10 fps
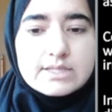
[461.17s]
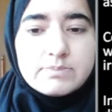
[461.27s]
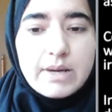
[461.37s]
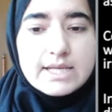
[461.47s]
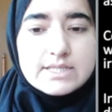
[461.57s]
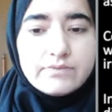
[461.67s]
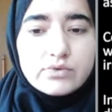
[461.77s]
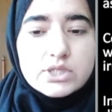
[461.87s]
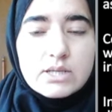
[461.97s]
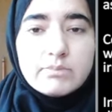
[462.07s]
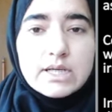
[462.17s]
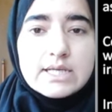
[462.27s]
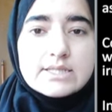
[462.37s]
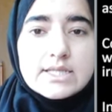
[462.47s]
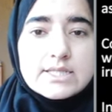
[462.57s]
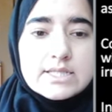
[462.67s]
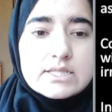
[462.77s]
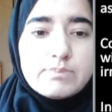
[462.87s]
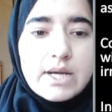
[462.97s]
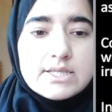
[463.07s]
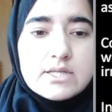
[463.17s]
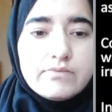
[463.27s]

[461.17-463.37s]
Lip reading: Spicy food, somebody is eating spicy